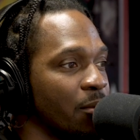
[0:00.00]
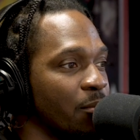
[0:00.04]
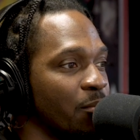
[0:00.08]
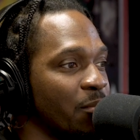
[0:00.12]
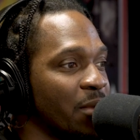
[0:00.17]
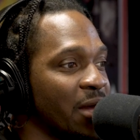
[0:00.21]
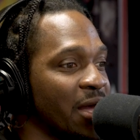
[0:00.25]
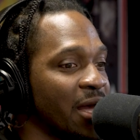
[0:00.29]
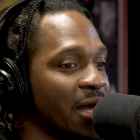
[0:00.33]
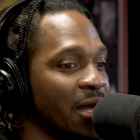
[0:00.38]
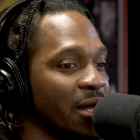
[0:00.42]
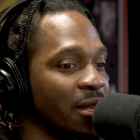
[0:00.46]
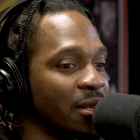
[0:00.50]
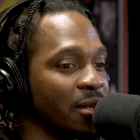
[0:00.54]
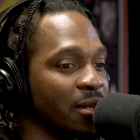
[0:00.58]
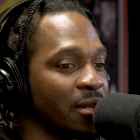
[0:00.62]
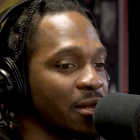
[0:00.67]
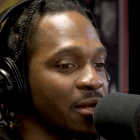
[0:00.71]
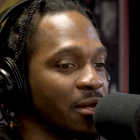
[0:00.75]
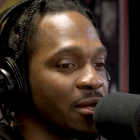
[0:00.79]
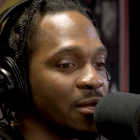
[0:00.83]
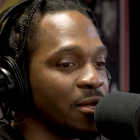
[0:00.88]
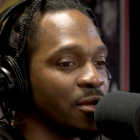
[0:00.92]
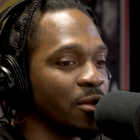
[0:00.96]
man,
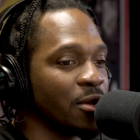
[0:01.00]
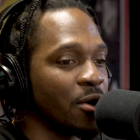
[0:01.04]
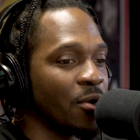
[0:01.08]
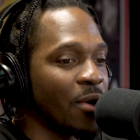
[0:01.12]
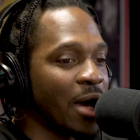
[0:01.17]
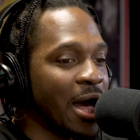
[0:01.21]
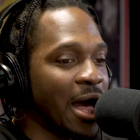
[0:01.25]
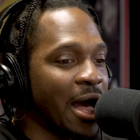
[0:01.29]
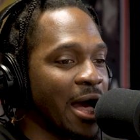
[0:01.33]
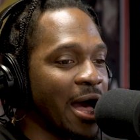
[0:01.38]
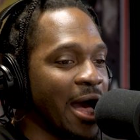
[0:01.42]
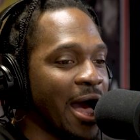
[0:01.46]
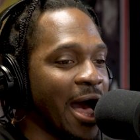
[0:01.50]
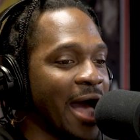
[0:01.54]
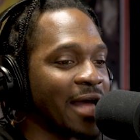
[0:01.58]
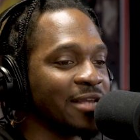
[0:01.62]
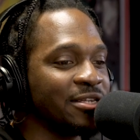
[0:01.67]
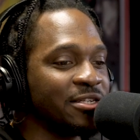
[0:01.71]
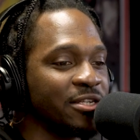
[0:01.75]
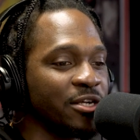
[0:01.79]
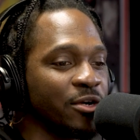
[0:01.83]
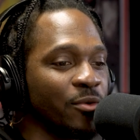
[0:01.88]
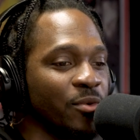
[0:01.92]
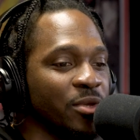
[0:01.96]
you know, I
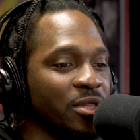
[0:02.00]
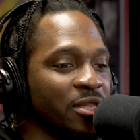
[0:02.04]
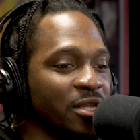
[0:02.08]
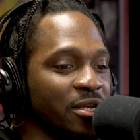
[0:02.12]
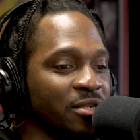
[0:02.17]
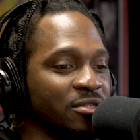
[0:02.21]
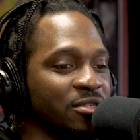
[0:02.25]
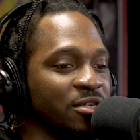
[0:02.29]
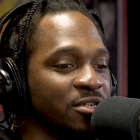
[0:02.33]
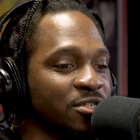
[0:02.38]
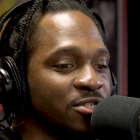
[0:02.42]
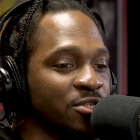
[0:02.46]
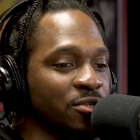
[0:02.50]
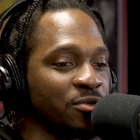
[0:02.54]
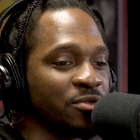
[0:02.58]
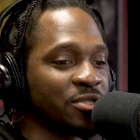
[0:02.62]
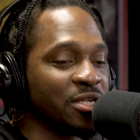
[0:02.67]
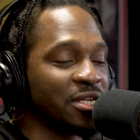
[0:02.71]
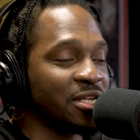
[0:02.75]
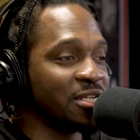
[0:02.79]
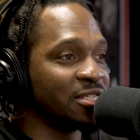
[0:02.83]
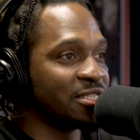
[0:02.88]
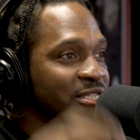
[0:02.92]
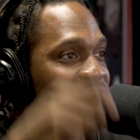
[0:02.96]
deal with these issues,
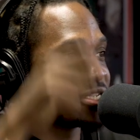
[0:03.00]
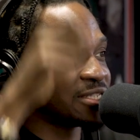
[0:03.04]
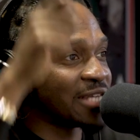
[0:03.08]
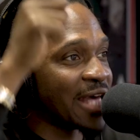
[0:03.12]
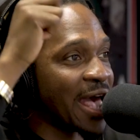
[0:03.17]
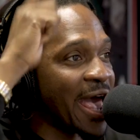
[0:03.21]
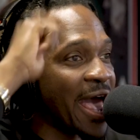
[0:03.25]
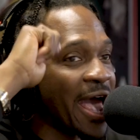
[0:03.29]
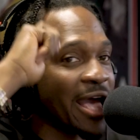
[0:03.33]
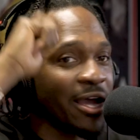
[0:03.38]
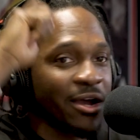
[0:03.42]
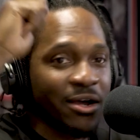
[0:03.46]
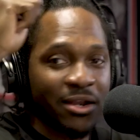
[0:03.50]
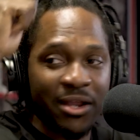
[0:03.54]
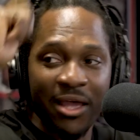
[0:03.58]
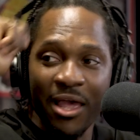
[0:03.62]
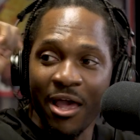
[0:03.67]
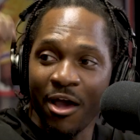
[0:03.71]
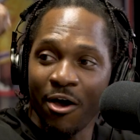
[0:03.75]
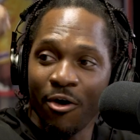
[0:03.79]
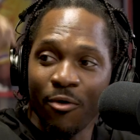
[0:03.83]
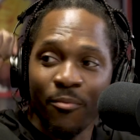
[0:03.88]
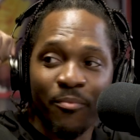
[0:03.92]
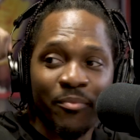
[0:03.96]
and is this hat going to
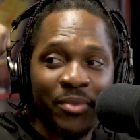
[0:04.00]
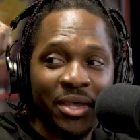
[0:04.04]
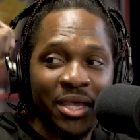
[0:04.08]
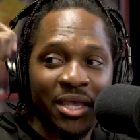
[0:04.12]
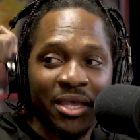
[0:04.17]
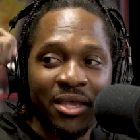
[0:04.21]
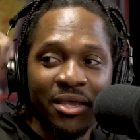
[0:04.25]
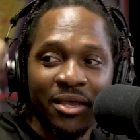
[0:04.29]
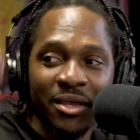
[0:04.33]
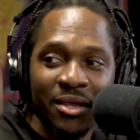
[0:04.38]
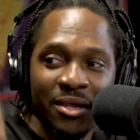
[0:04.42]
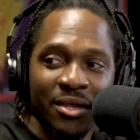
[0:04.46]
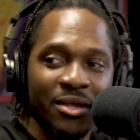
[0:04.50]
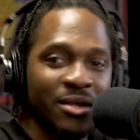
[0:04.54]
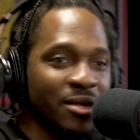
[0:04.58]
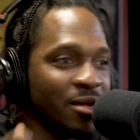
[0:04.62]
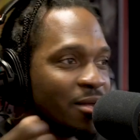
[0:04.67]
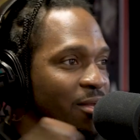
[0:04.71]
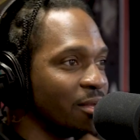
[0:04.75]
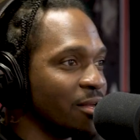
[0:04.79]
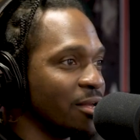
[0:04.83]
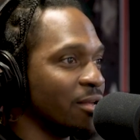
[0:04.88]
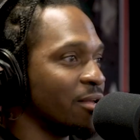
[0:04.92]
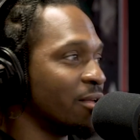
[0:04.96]
help me? Less
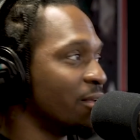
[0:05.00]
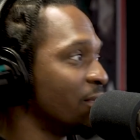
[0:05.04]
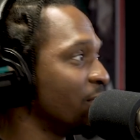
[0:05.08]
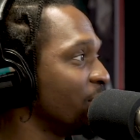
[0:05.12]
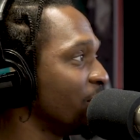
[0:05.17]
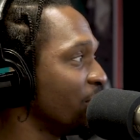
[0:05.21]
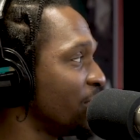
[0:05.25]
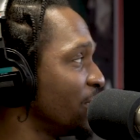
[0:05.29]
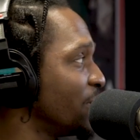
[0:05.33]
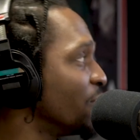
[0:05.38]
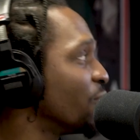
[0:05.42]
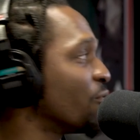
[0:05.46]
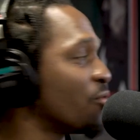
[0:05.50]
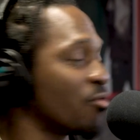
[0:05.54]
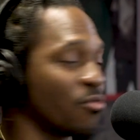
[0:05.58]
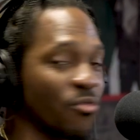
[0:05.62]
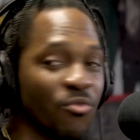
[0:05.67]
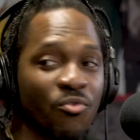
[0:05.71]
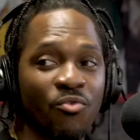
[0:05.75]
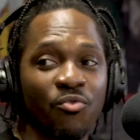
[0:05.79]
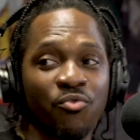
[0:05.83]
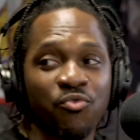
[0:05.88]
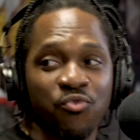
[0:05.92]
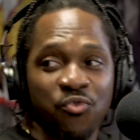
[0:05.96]
about him having the hat in
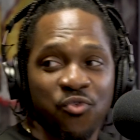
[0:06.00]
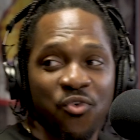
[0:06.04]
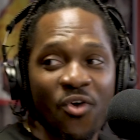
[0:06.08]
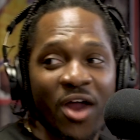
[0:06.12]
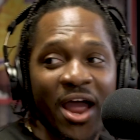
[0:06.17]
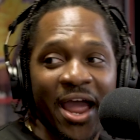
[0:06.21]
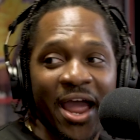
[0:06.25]
the closet